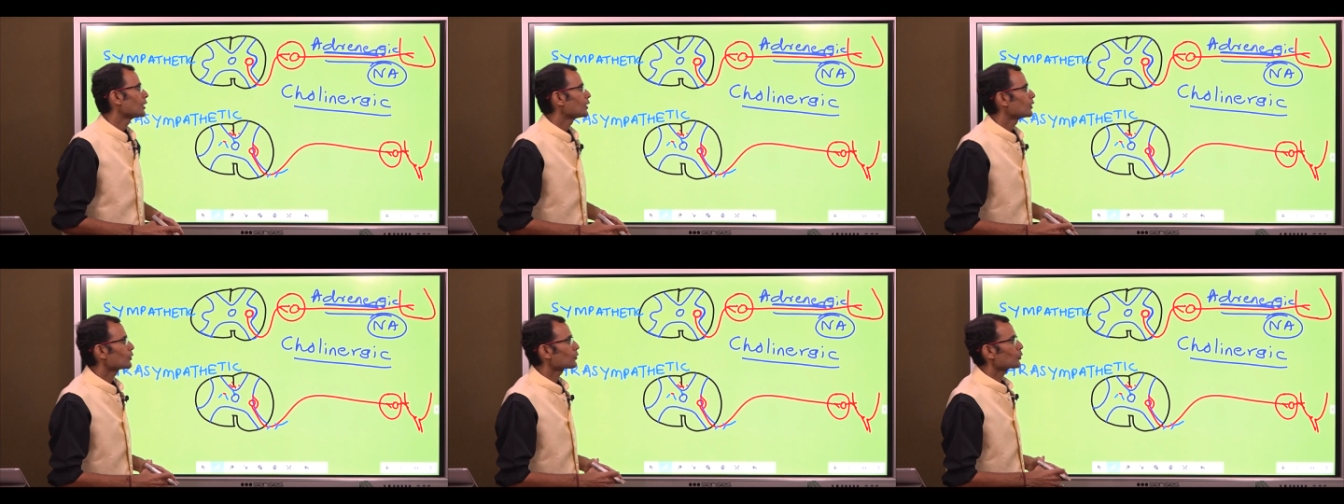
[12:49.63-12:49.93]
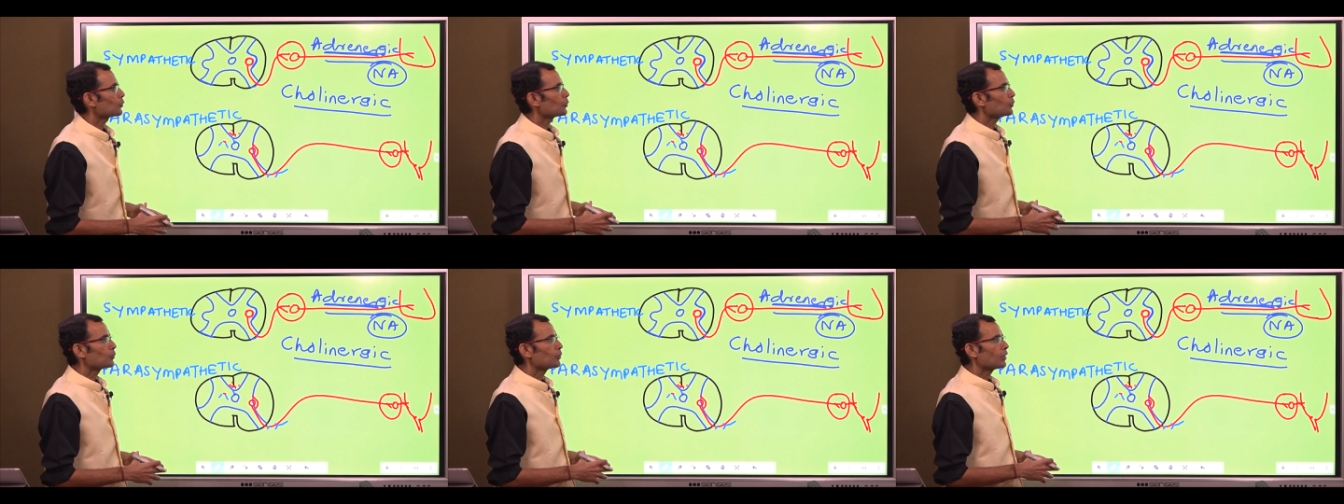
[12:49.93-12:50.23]

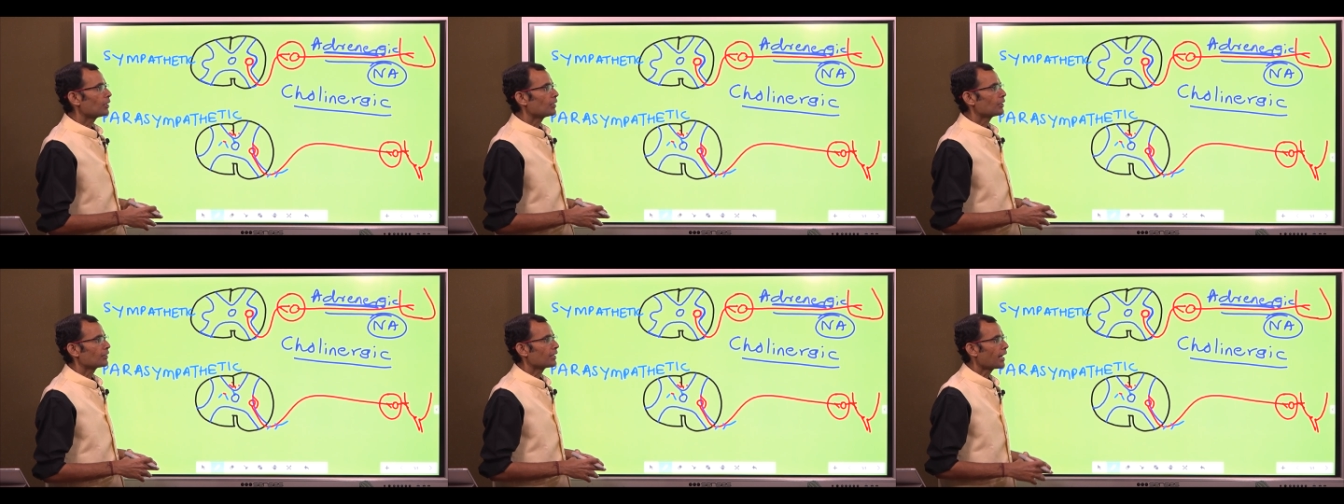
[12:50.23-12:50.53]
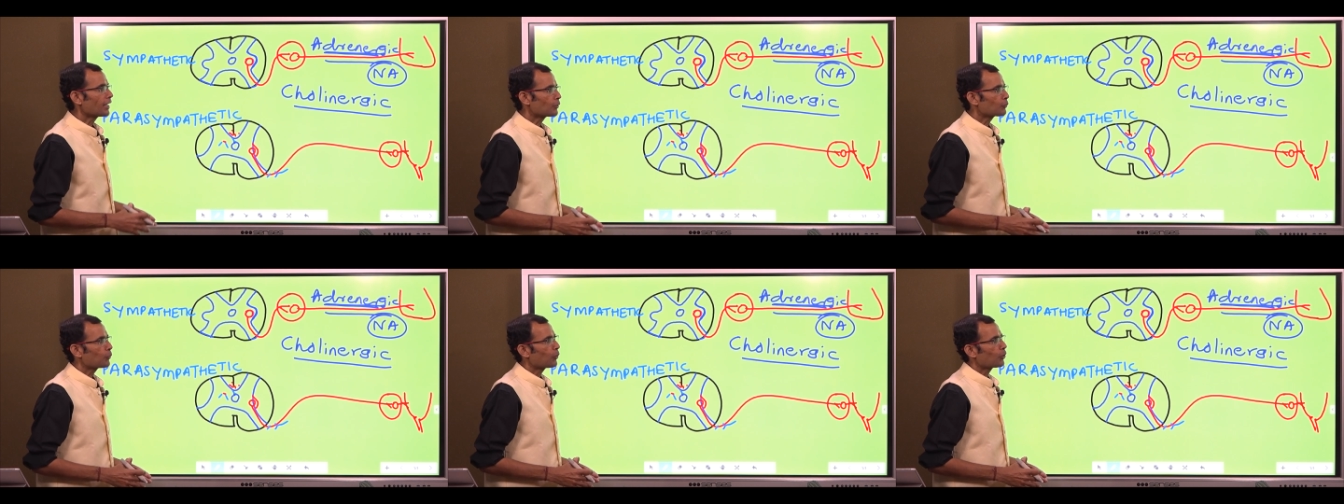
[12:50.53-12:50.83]
So, uh,
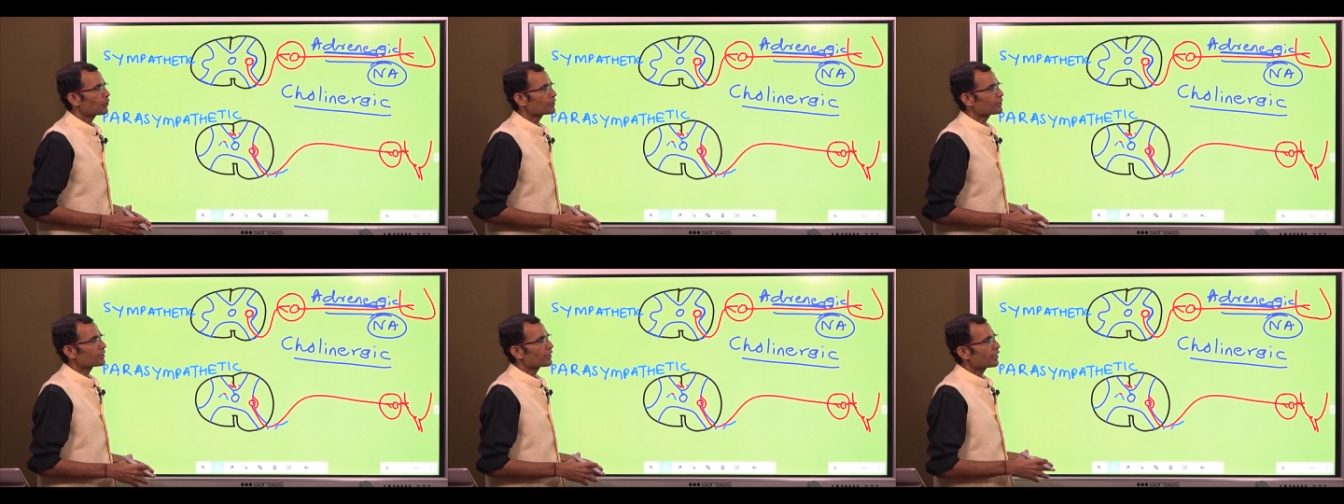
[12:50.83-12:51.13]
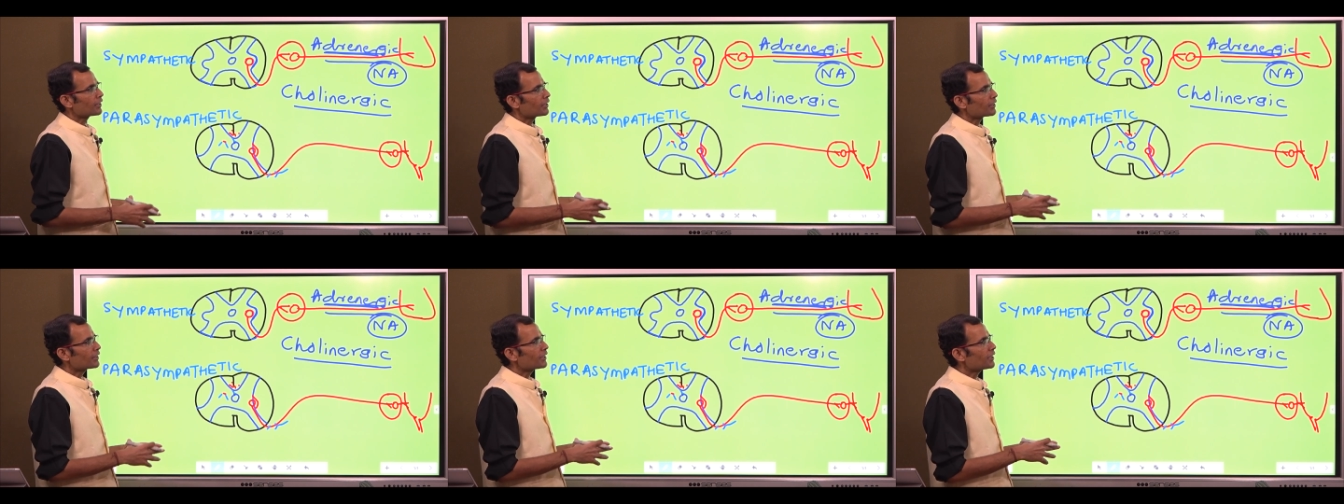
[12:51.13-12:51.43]
that was
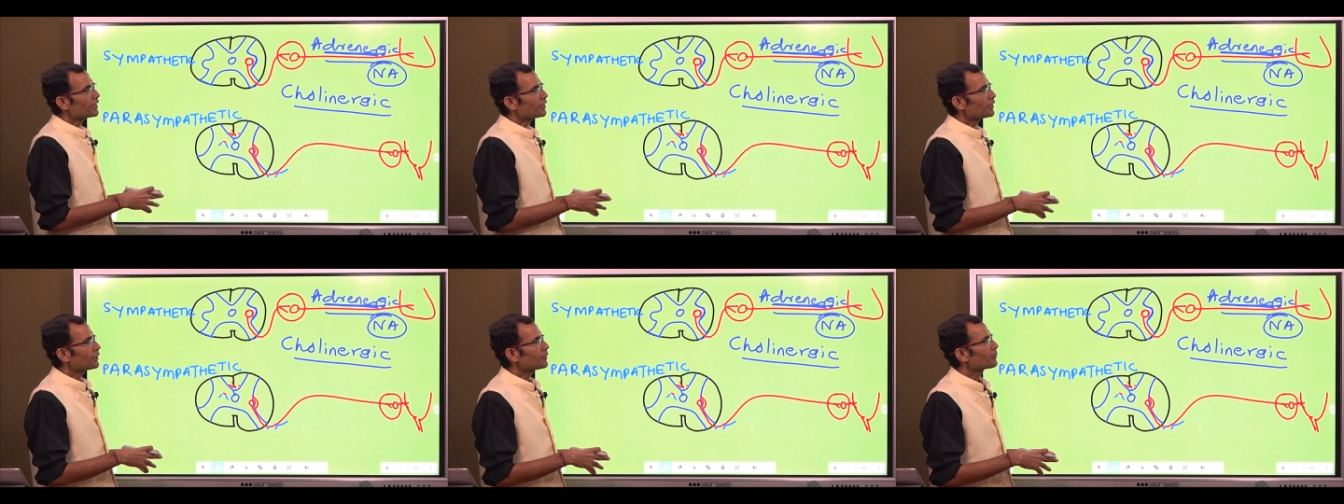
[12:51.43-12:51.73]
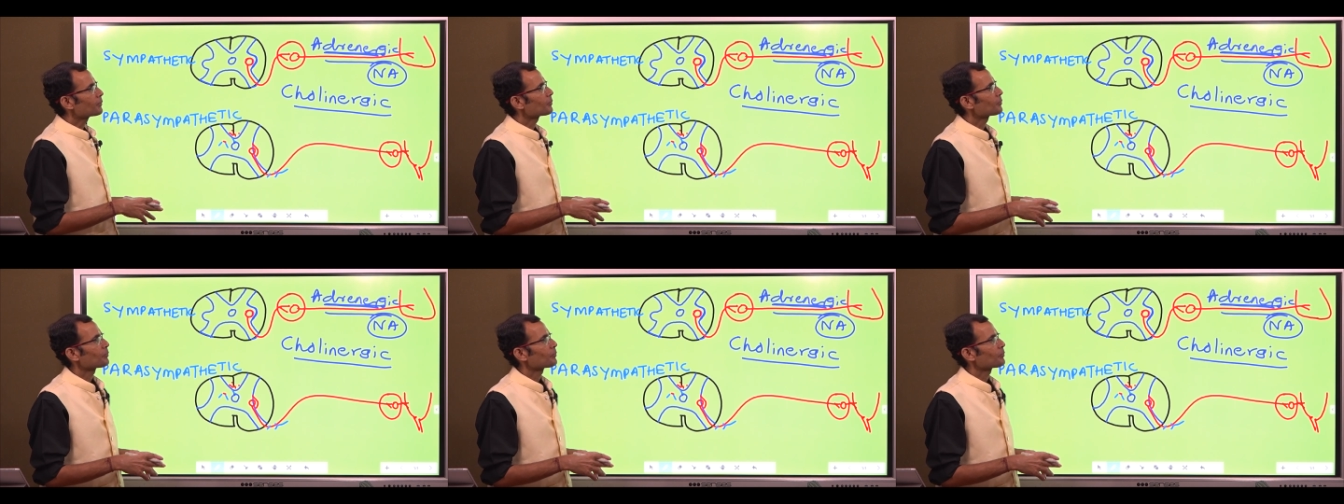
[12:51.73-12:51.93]
uh, the